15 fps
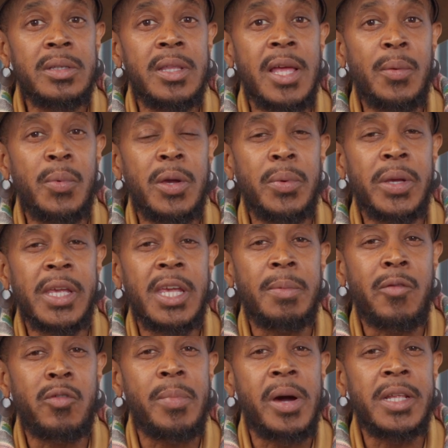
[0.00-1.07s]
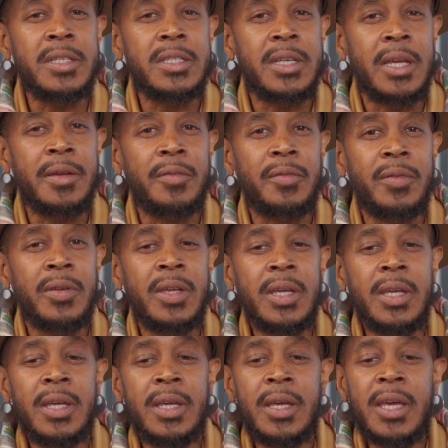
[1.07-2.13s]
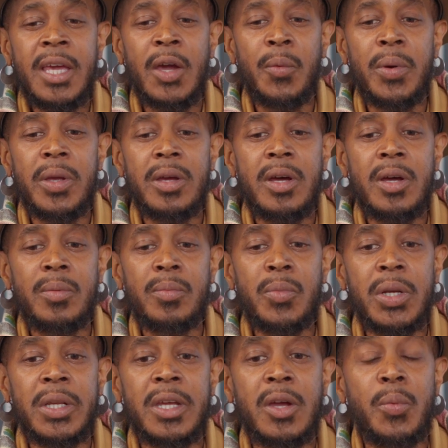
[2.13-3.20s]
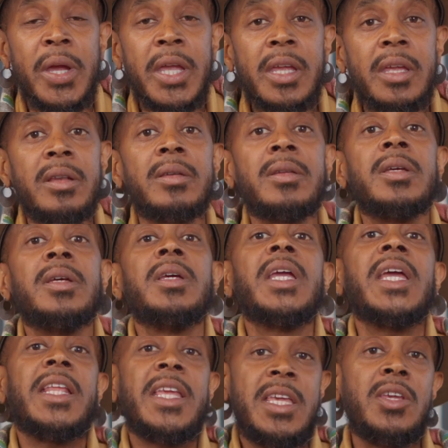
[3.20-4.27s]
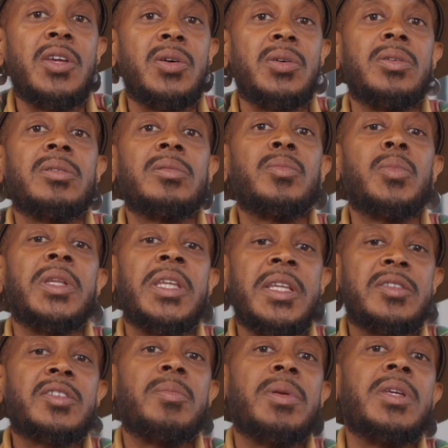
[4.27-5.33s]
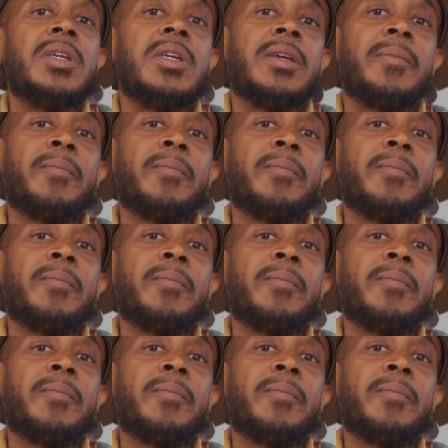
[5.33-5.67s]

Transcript: That way we keep everybody safe and we really awaken and heal what needs to be.